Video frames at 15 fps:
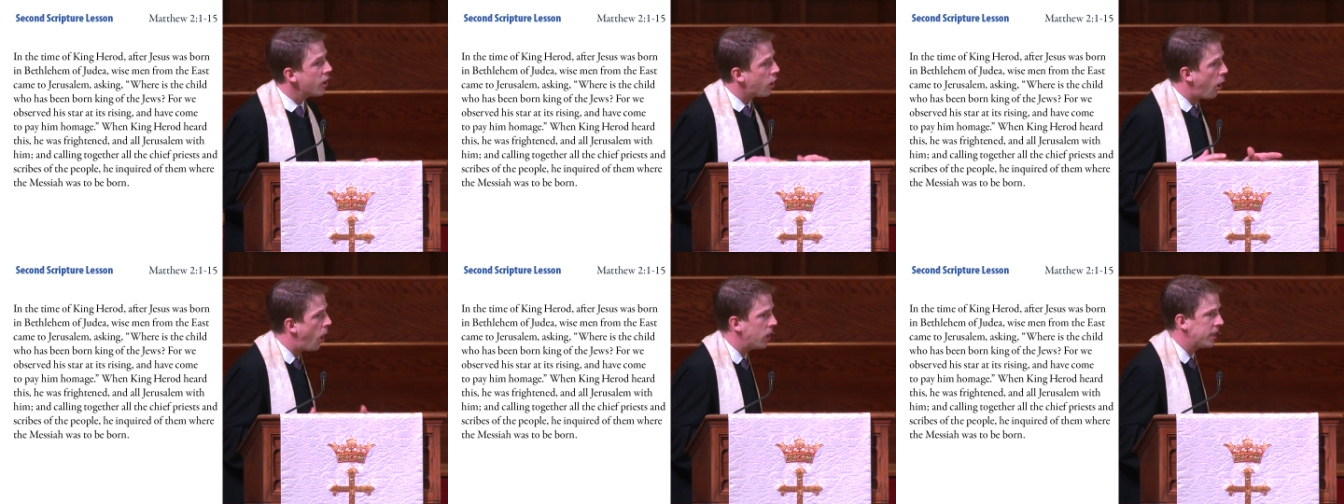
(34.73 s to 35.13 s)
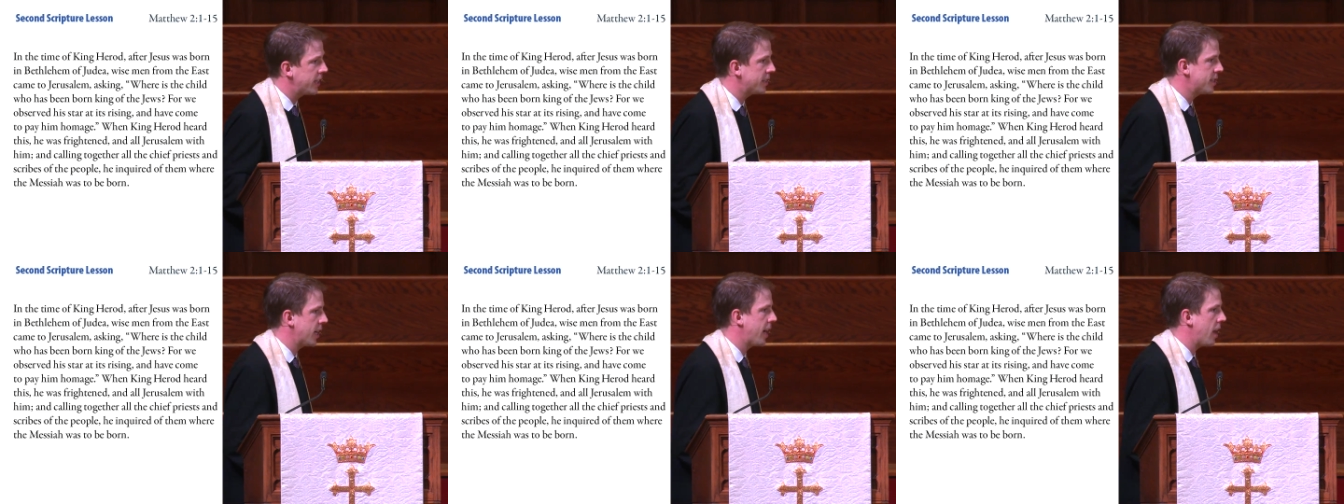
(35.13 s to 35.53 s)

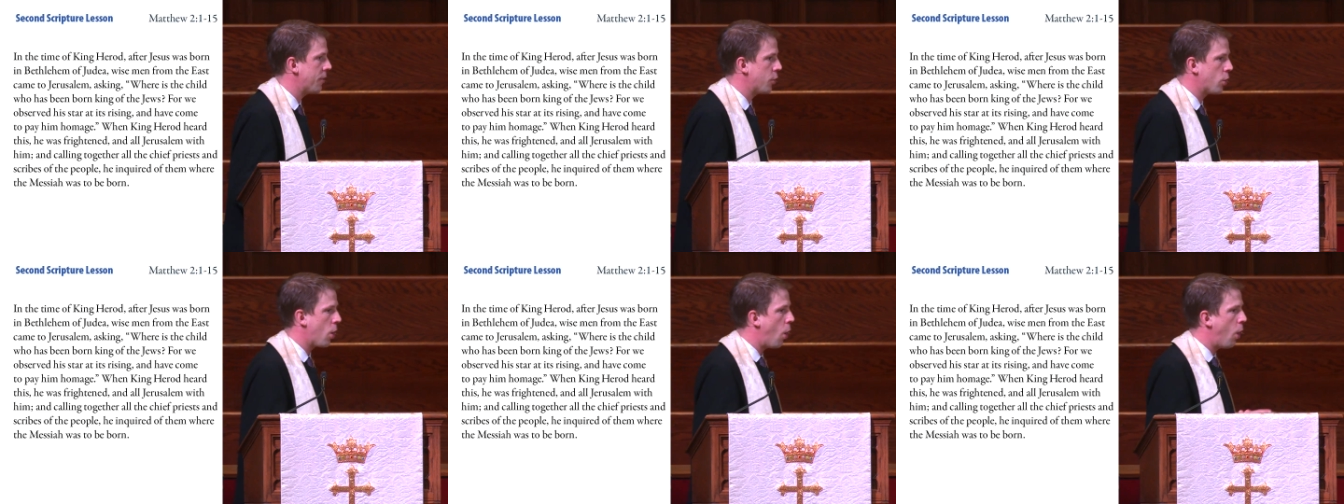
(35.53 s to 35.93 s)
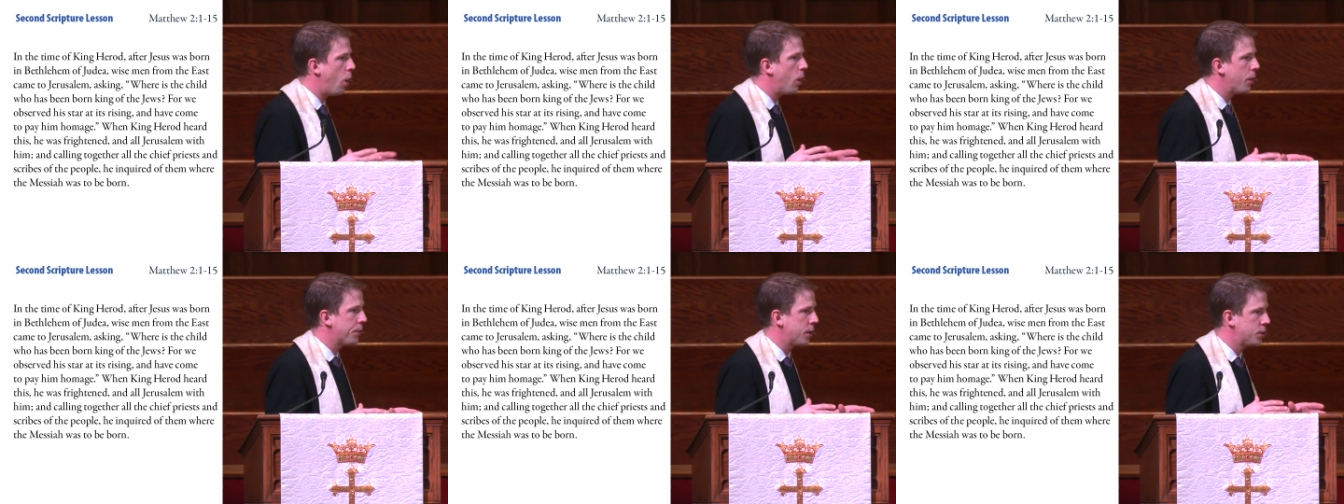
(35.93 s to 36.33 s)
calling together
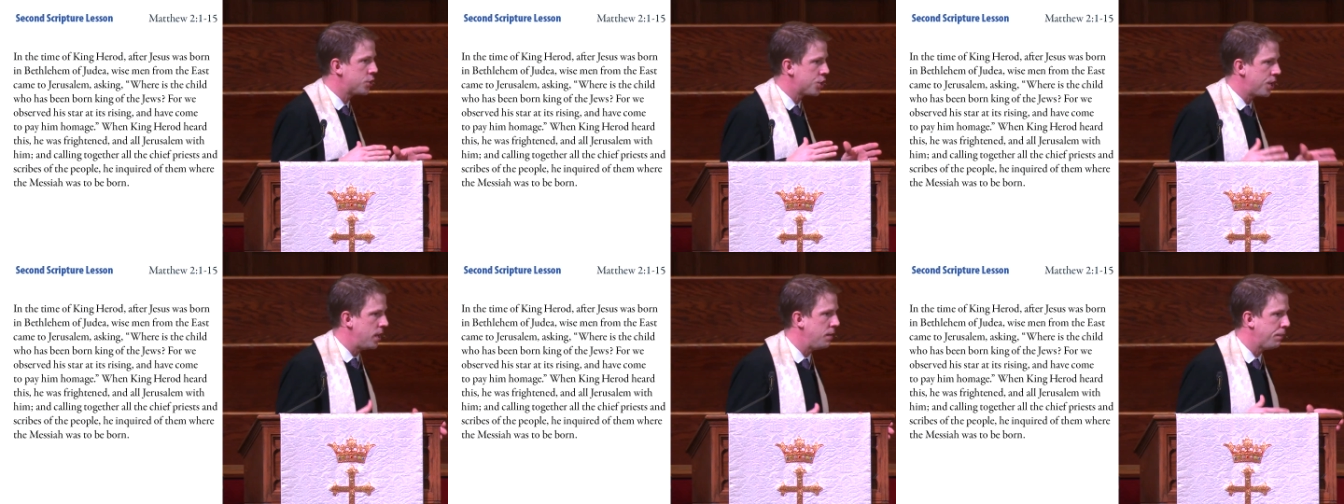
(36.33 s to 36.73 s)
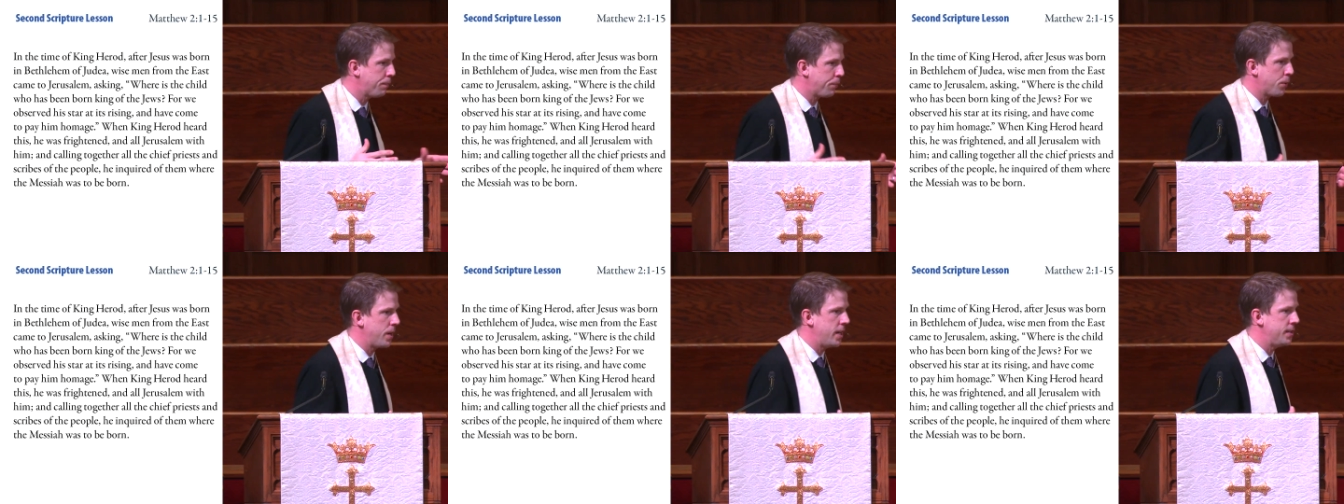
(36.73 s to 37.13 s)
all the chief
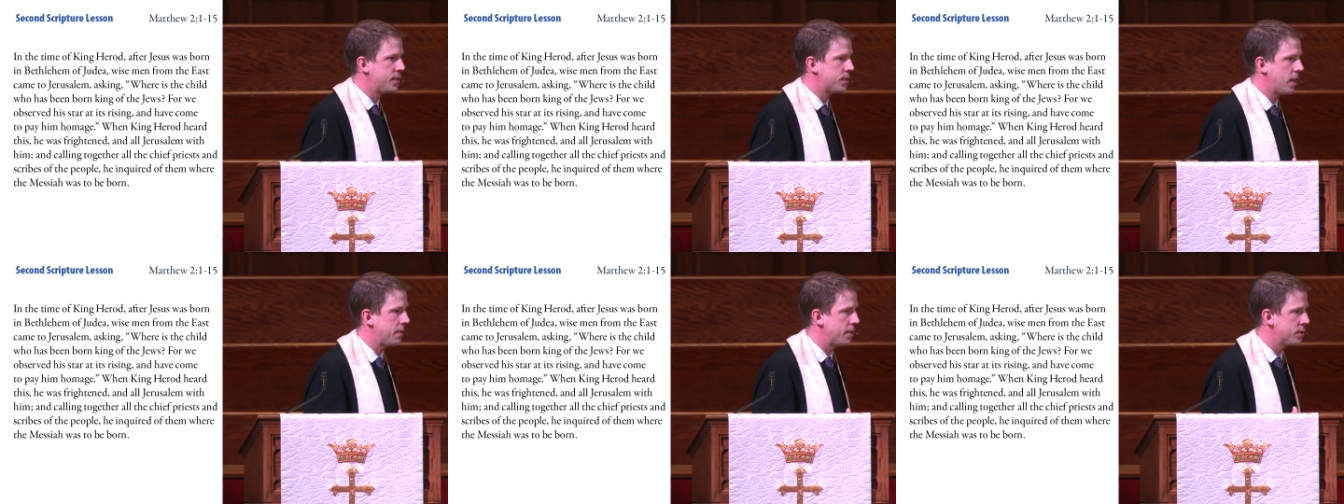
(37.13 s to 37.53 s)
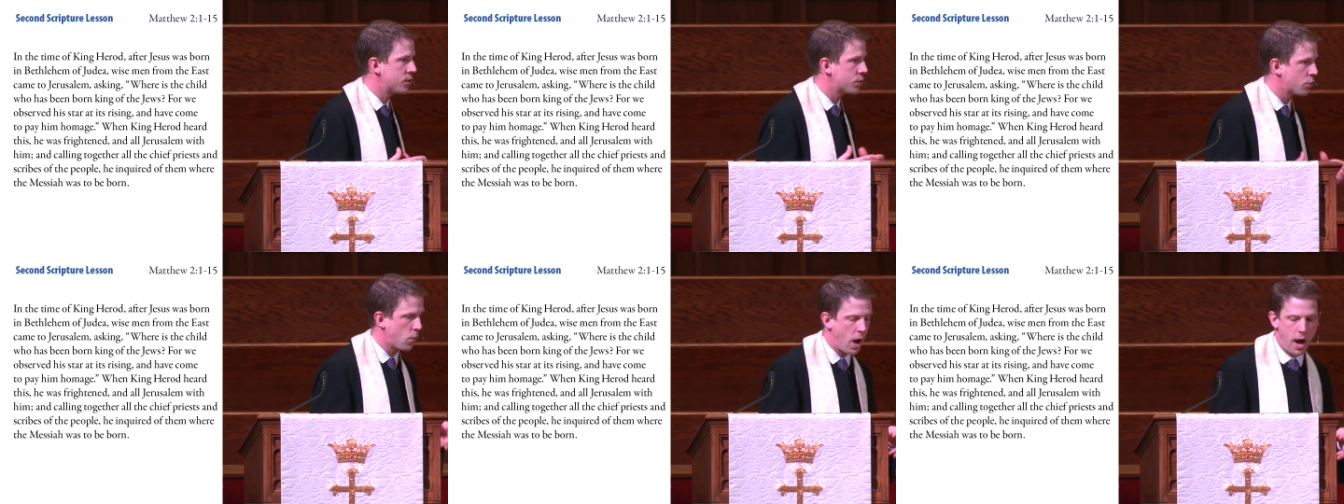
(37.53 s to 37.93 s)
priests and the
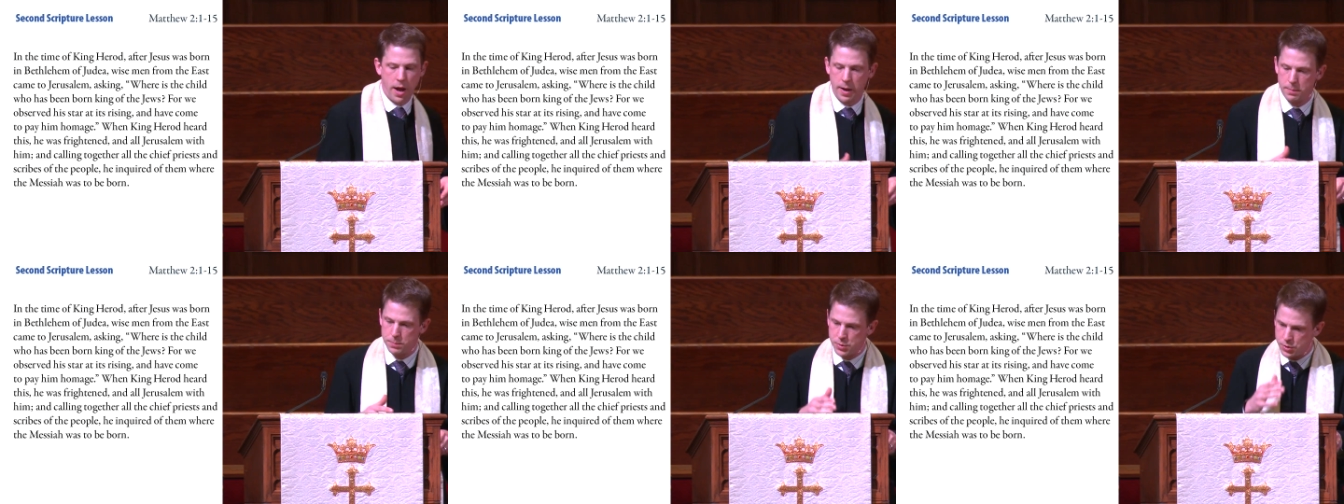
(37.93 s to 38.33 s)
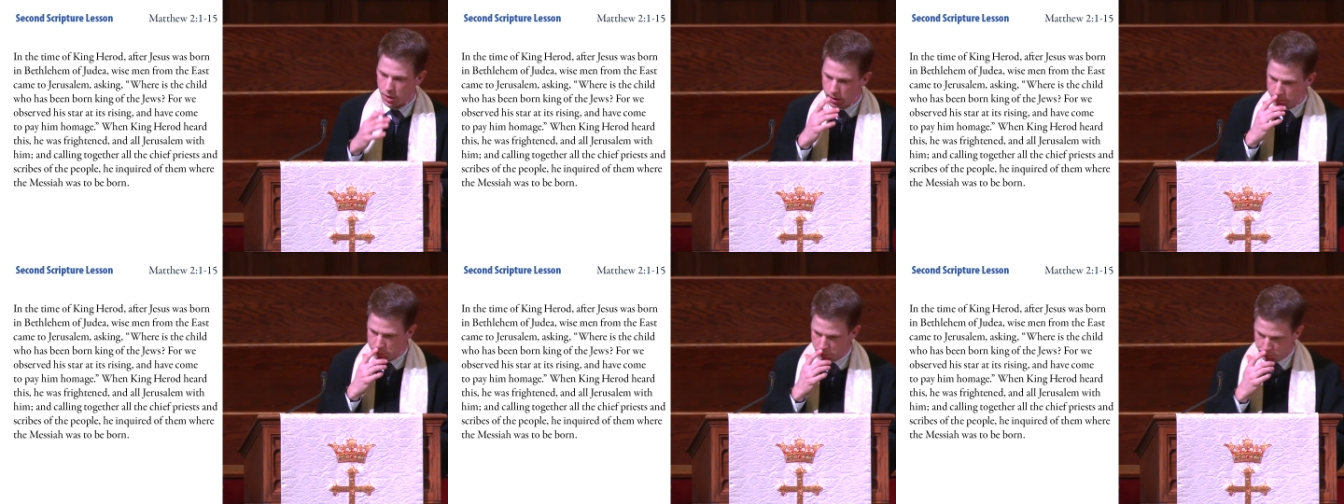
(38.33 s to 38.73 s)
scribes
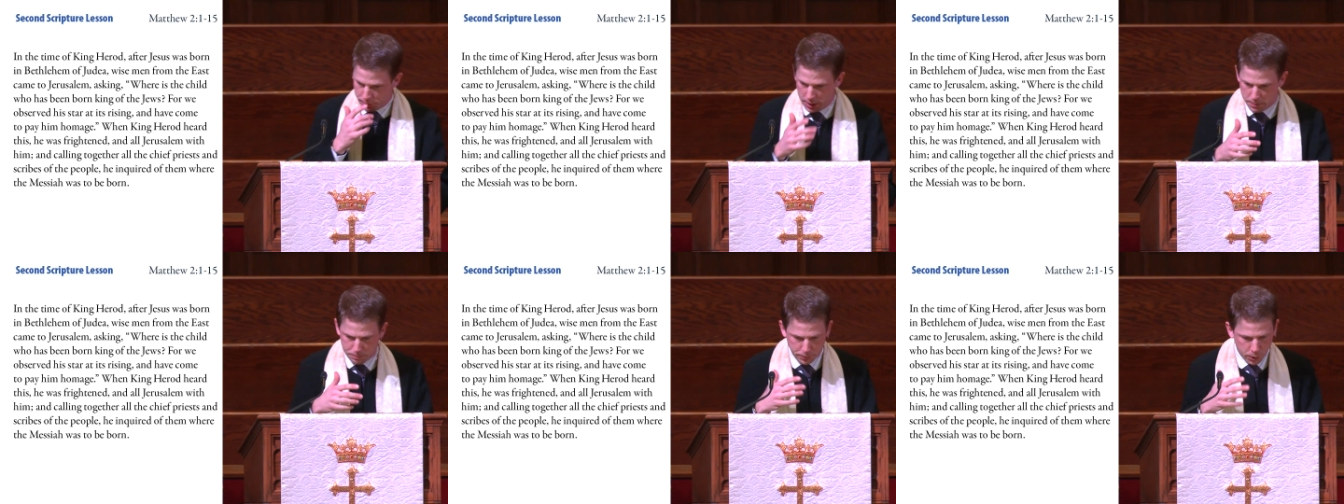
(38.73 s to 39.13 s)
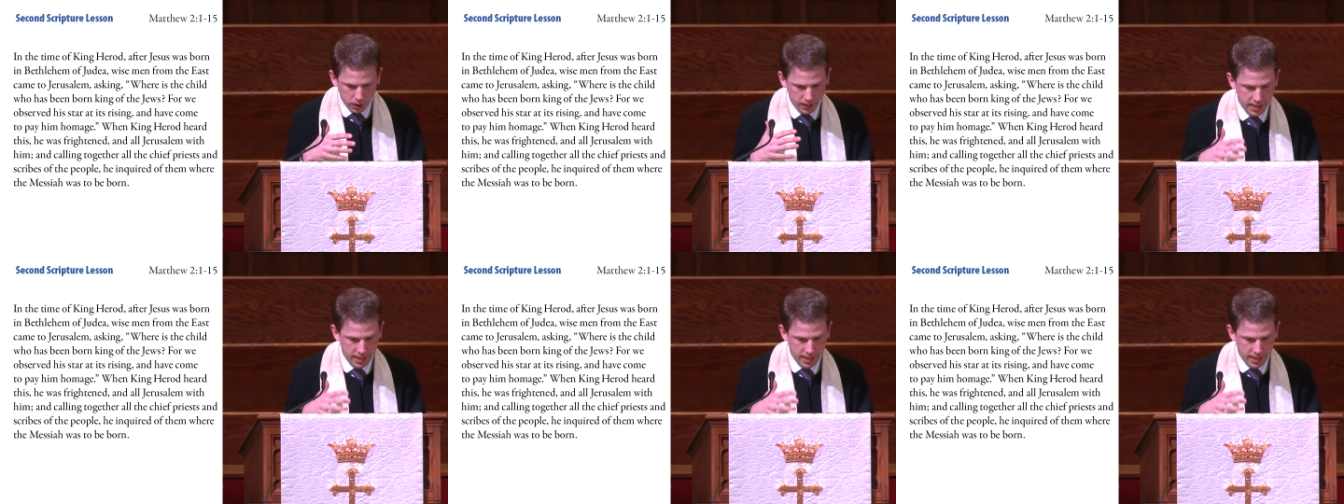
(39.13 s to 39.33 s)
of the people,